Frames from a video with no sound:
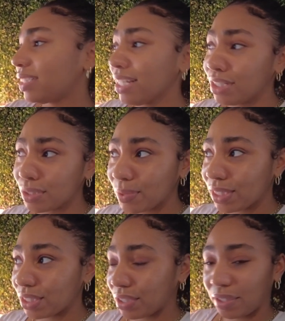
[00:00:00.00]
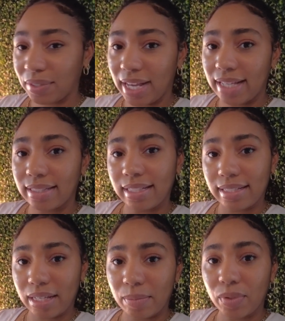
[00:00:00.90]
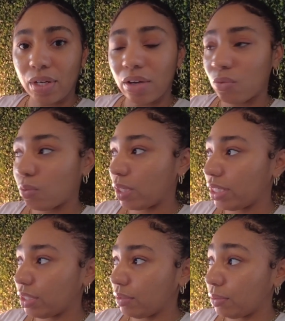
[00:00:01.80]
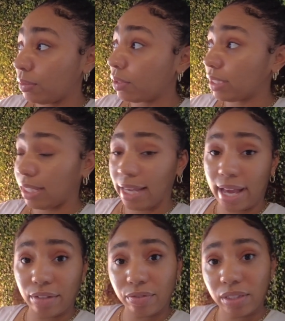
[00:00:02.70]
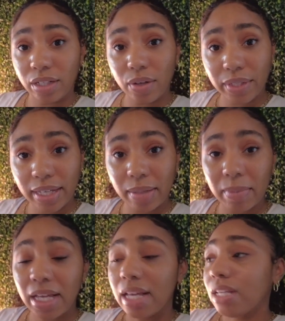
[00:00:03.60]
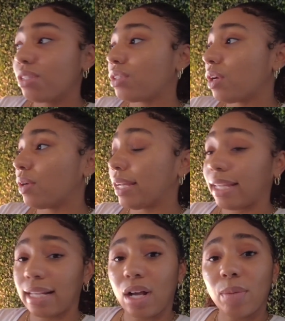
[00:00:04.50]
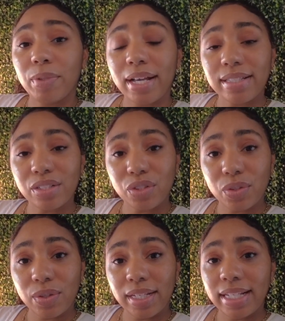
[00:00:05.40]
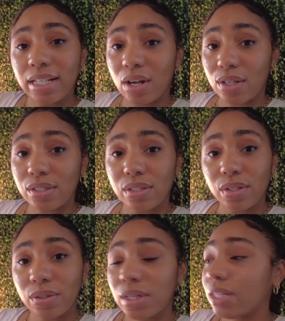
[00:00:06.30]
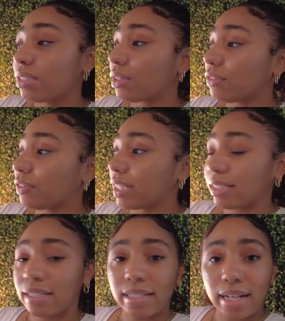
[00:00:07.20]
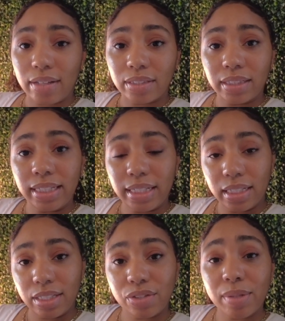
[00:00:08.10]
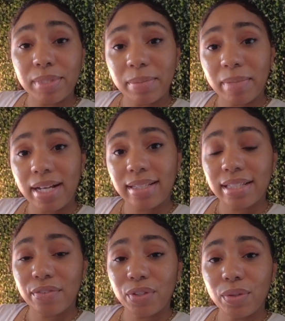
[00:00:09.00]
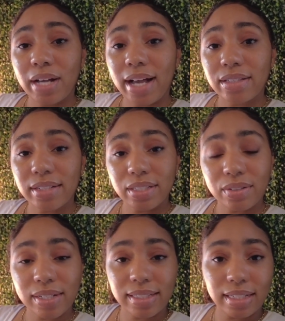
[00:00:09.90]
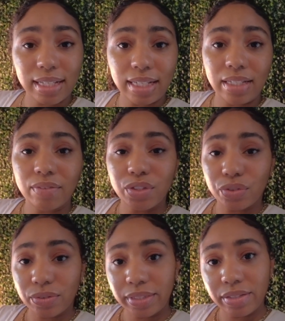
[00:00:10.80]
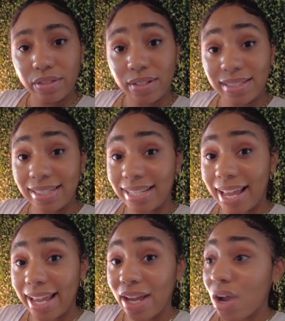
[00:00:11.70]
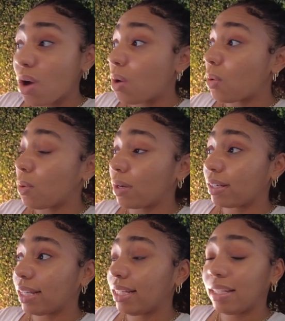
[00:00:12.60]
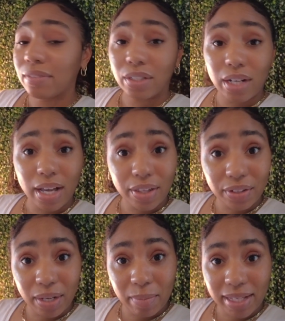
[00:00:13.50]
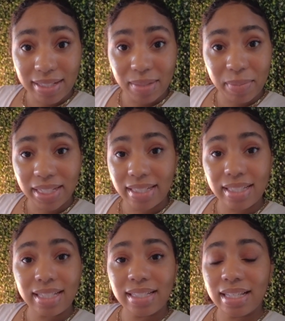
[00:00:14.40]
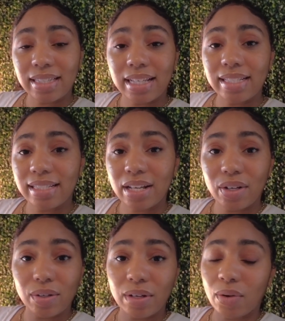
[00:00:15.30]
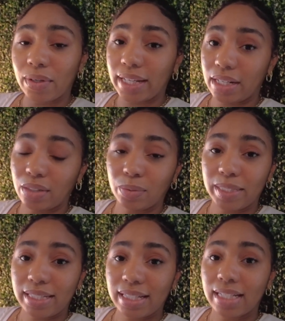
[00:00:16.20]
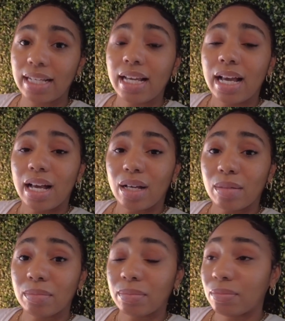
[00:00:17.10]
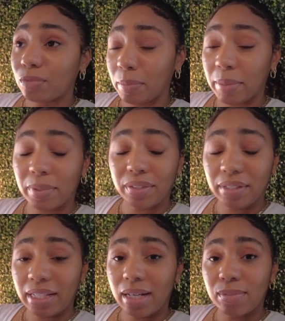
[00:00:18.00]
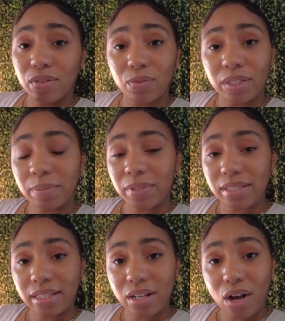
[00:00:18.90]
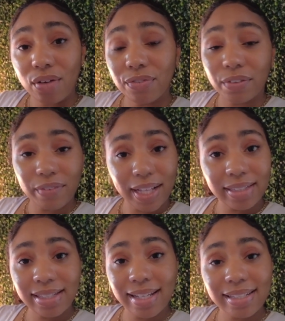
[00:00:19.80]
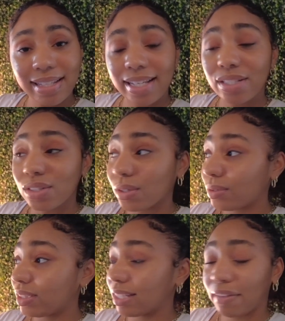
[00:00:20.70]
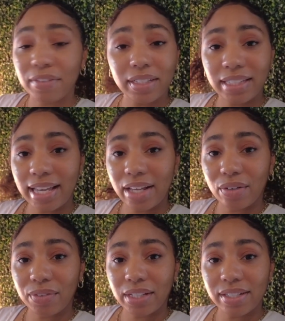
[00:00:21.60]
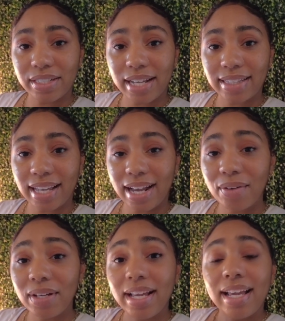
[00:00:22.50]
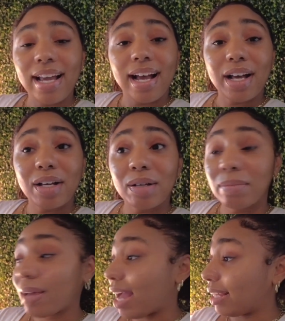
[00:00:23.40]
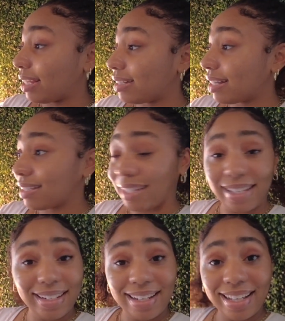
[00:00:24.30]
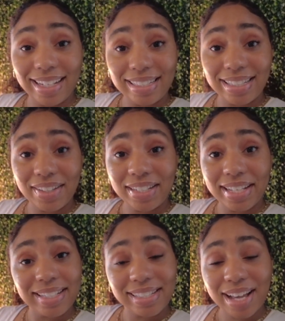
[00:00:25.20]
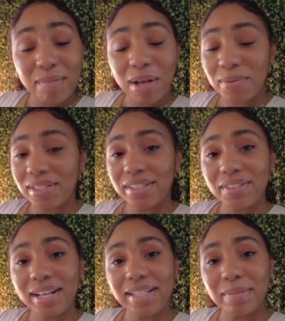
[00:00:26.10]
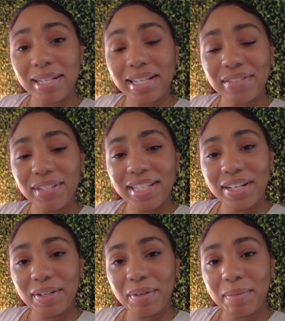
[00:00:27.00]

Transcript: I just wanted to show you guys an example of what you get out of free code camp. So again, I hope you guys enjoyed and also don't forget to check out the link in the description box if you guys are interested in any of the jewelry you saw today or any of their other amazing pieces that they sell on Ana Luisa. Um, remember you get up to 40% off for Valentine's Day. So definitely head over there and check that out. Um, I guess that's it. And until the next time, I will see you guys in my next video.